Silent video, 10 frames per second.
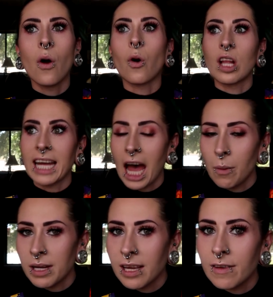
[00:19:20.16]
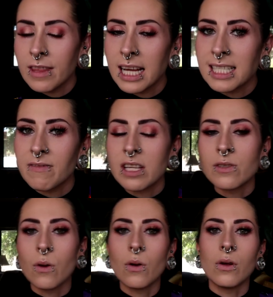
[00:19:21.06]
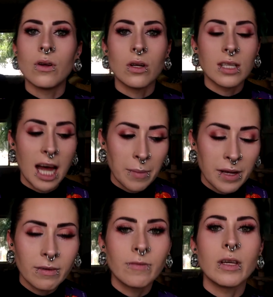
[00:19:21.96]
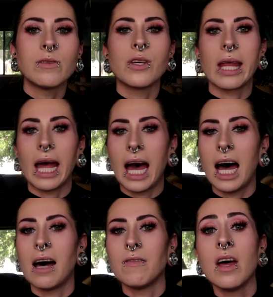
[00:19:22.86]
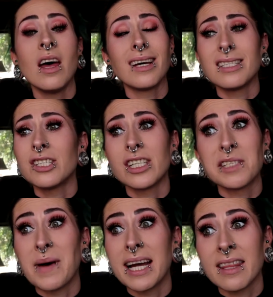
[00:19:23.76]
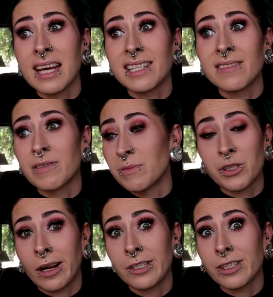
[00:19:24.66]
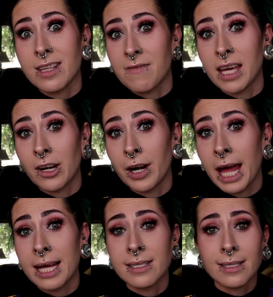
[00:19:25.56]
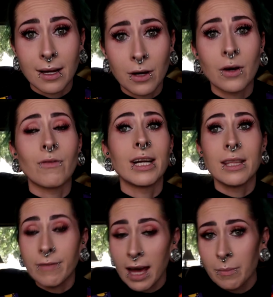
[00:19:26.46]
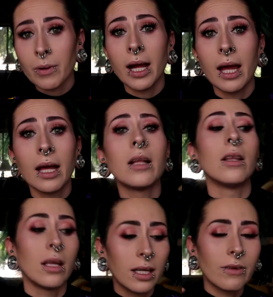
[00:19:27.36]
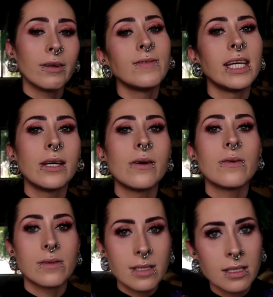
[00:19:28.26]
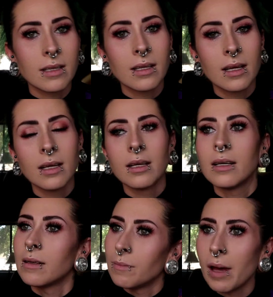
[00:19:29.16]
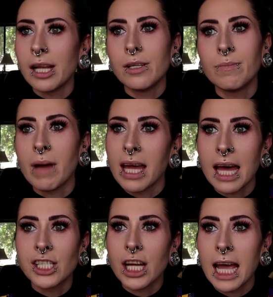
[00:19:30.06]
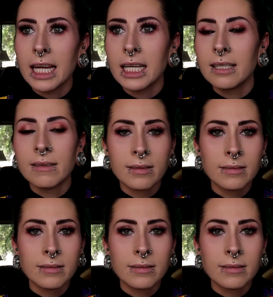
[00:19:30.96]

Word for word: or like how many things have they sold, how many reviews do they have, because you're just buying things from strangers off the internet. So read the fine print, look at the reviews, make, make educated